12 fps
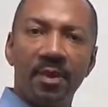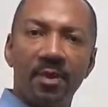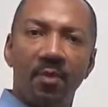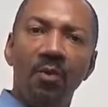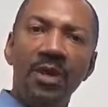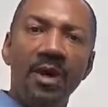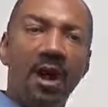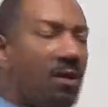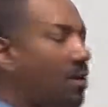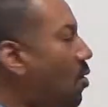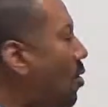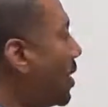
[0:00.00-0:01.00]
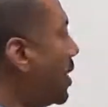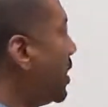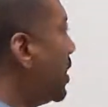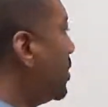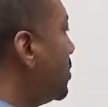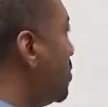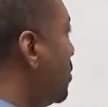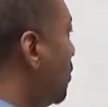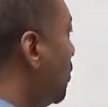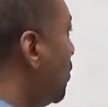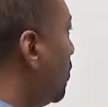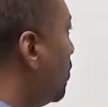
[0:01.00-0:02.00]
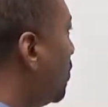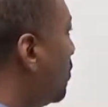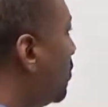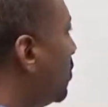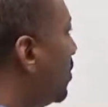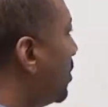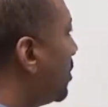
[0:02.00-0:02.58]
we are going to,